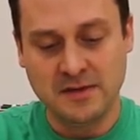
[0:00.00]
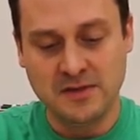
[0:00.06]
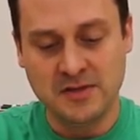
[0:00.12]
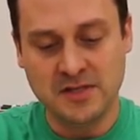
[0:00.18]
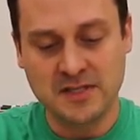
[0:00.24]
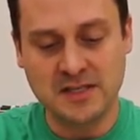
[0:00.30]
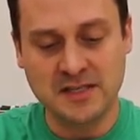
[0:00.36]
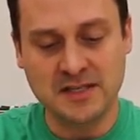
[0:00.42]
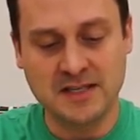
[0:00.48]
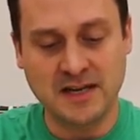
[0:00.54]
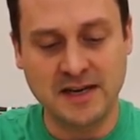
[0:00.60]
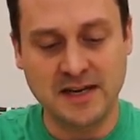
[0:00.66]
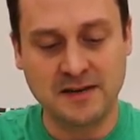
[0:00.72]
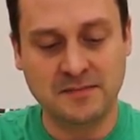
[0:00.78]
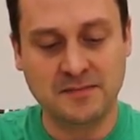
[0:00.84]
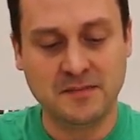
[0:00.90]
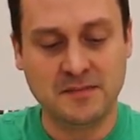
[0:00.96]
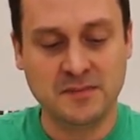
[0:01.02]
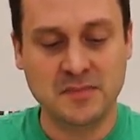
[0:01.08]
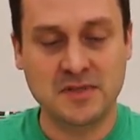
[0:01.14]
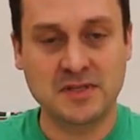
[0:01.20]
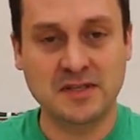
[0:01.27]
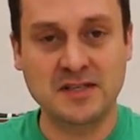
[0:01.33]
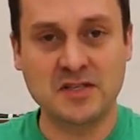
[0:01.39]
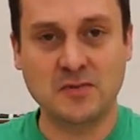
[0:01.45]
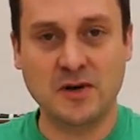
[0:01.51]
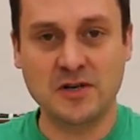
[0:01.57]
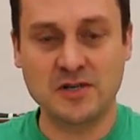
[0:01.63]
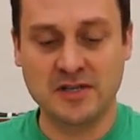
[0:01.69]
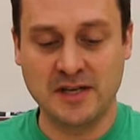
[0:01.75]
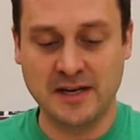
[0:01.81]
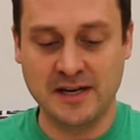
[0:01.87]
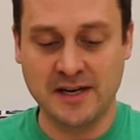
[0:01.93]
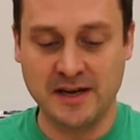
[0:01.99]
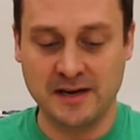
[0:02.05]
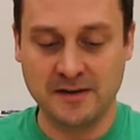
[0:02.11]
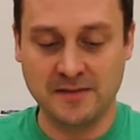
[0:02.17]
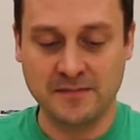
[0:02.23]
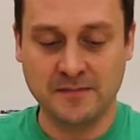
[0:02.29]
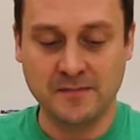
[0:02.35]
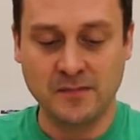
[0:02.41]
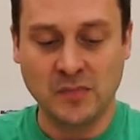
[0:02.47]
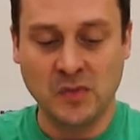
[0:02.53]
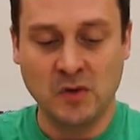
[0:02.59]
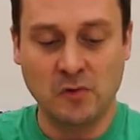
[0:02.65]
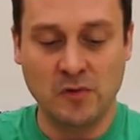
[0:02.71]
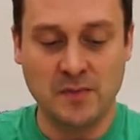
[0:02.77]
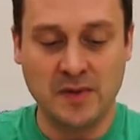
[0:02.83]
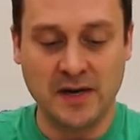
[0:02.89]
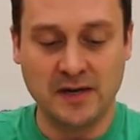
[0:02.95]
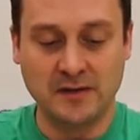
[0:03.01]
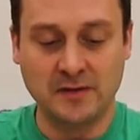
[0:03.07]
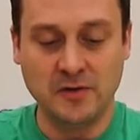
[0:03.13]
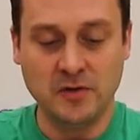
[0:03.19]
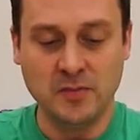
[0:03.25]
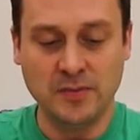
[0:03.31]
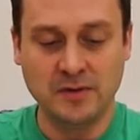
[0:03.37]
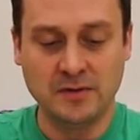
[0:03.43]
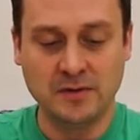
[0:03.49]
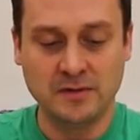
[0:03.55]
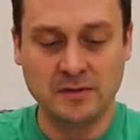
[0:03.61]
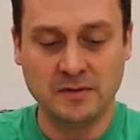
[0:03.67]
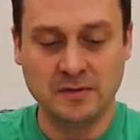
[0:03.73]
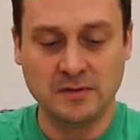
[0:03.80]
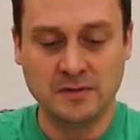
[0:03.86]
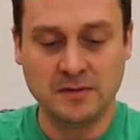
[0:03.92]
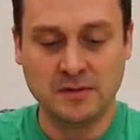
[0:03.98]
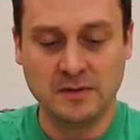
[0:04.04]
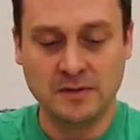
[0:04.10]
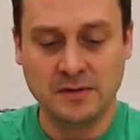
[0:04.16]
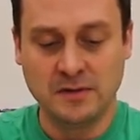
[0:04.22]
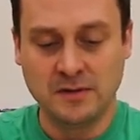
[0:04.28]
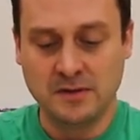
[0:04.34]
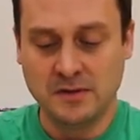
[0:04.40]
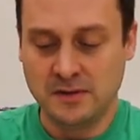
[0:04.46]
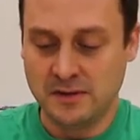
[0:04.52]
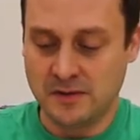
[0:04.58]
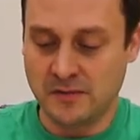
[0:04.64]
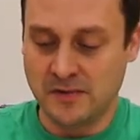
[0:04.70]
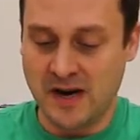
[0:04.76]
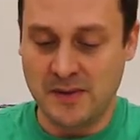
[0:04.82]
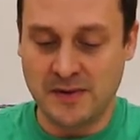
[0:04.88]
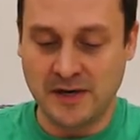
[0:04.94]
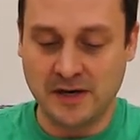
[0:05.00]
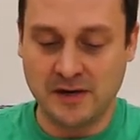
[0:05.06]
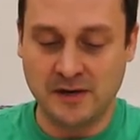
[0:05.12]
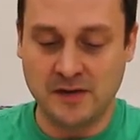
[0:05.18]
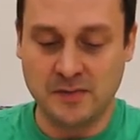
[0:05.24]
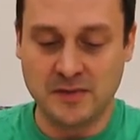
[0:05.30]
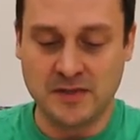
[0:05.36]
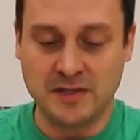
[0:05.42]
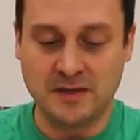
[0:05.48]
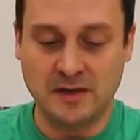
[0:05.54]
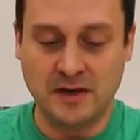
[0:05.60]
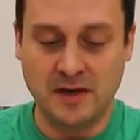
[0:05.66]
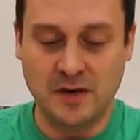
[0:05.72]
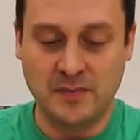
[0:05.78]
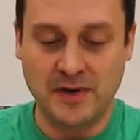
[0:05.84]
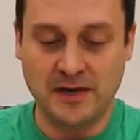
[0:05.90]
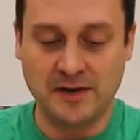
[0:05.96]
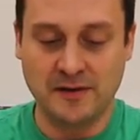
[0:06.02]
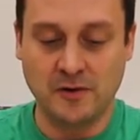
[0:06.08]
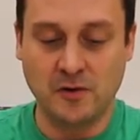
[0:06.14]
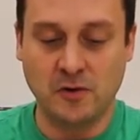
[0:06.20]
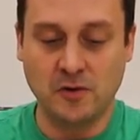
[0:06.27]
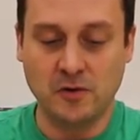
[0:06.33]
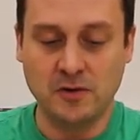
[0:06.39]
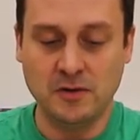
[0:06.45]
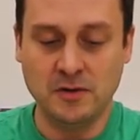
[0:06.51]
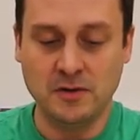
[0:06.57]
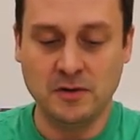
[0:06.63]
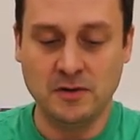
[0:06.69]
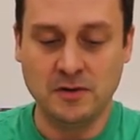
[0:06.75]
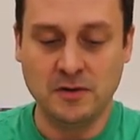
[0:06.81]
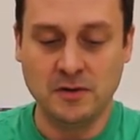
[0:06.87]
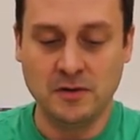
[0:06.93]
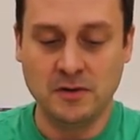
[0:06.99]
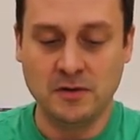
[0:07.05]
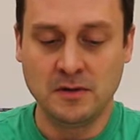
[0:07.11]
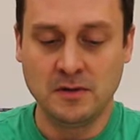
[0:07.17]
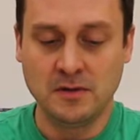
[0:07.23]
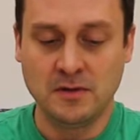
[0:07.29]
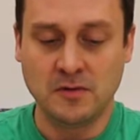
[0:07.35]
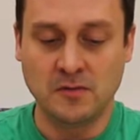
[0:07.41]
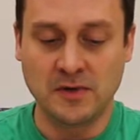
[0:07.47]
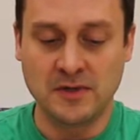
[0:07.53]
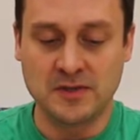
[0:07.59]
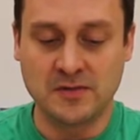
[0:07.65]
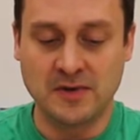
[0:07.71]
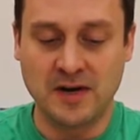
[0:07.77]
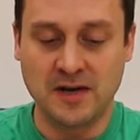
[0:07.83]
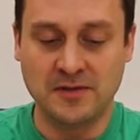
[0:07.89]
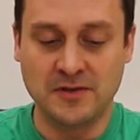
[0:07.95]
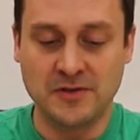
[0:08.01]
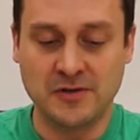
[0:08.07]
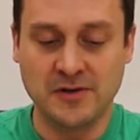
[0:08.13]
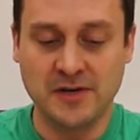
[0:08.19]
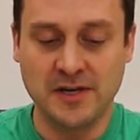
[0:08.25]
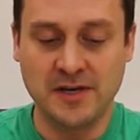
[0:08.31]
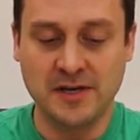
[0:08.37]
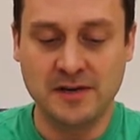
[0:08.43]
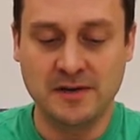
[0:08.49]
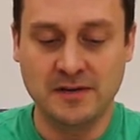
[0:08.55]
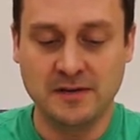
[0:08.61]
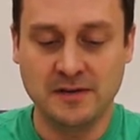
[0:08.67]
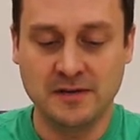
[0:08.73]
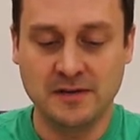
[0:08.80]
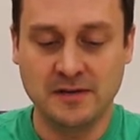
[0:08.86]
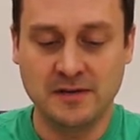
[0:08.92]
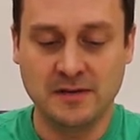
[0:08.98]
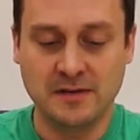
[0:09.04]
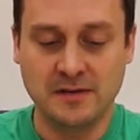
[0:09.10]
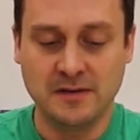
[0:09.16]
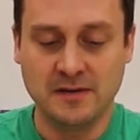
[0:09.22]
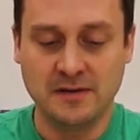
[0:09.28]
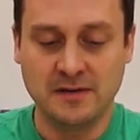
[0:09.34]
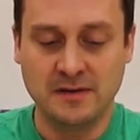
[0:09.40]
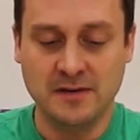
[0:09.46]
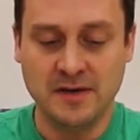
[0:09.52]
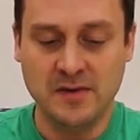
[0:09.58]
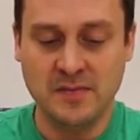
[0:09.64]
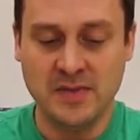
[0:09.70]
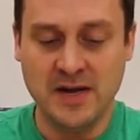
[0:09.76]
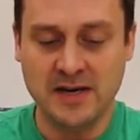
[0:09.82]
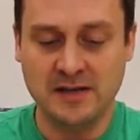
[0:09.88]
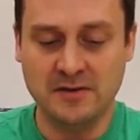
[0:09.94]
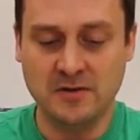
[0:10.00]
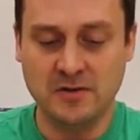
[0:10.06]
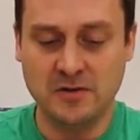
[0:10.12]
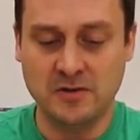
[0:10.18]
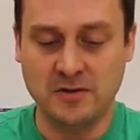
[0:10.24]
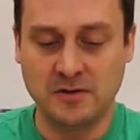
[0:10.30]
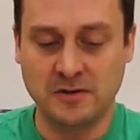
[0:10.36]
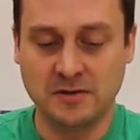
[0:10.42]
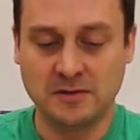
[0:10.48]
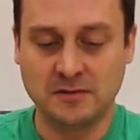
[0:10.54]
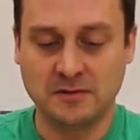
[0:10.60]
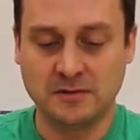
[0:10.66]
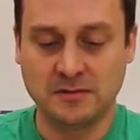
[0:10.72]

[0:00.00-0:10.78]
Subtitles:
just untie it. So let's watch that again. We make a loop. The rabbit comes up out of the hole, runs around the tree, and back in the hole.